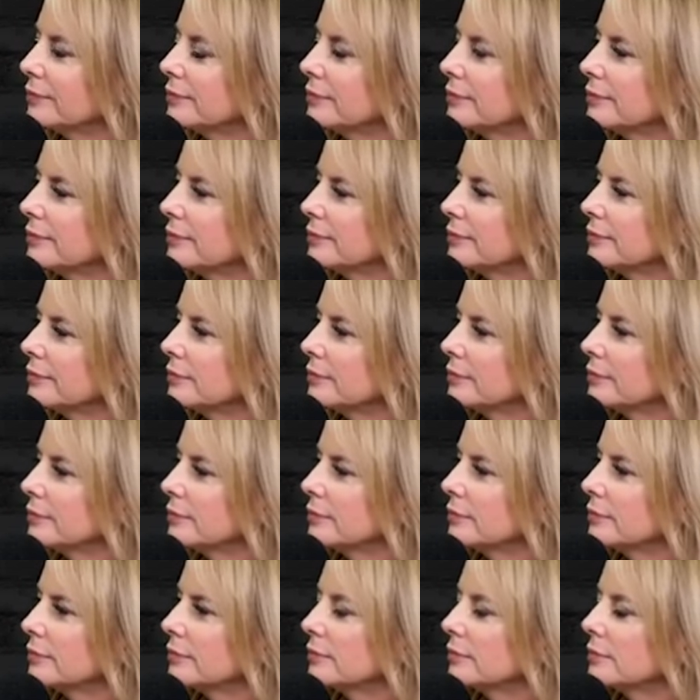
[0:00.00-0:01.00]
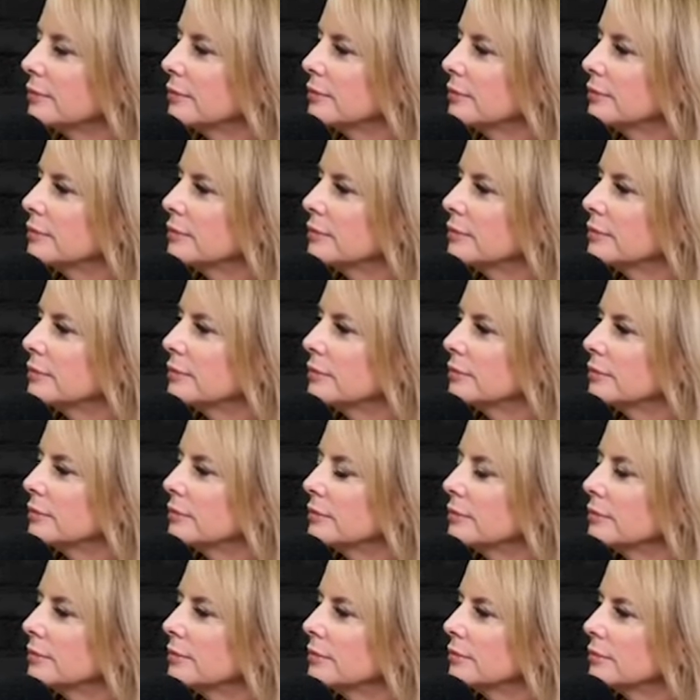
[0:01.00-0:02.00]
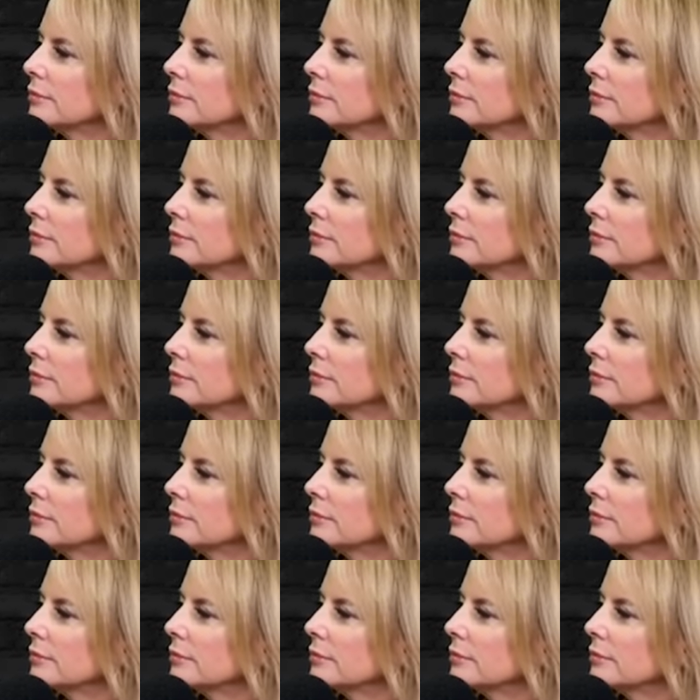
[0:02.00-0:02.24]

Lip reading: (silent)